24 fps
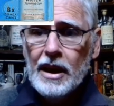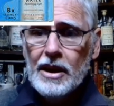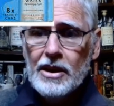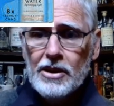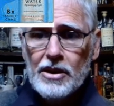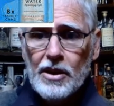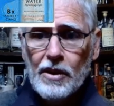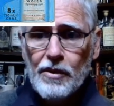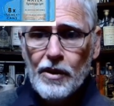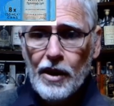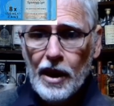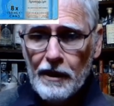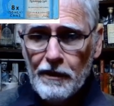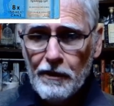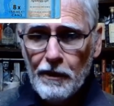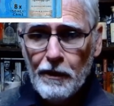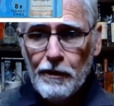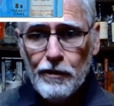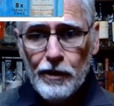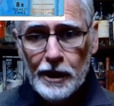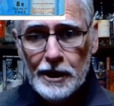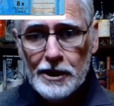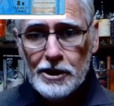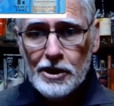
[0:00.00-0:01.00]
So if you have
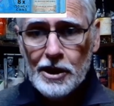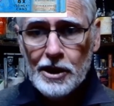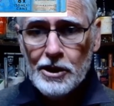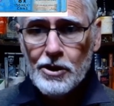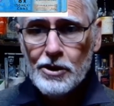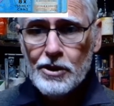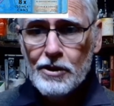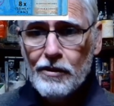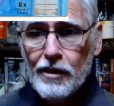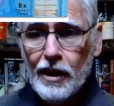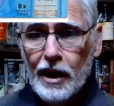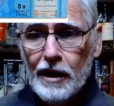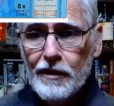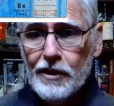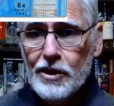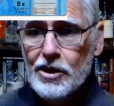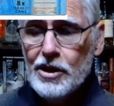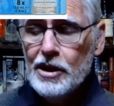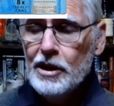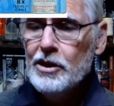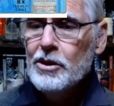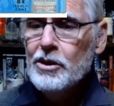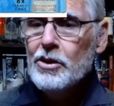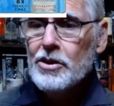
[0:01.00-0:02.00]
a citrus flavored
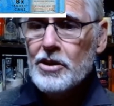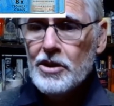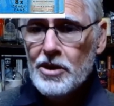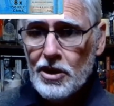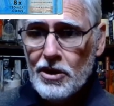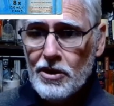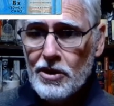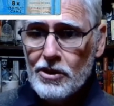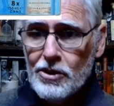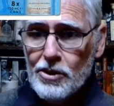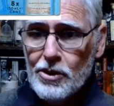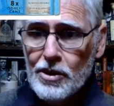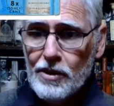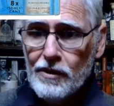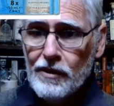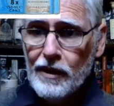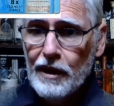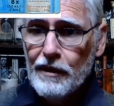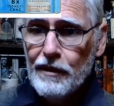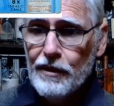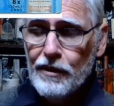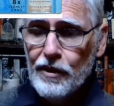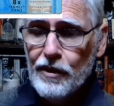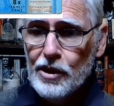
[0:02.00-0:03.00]
gin or a citrus
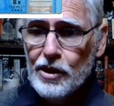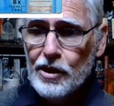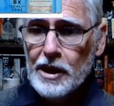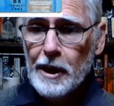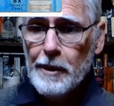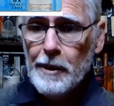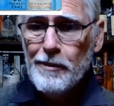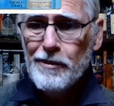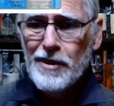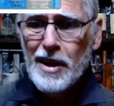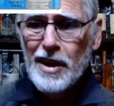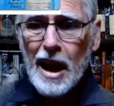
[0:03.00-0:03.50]
flavored vodka,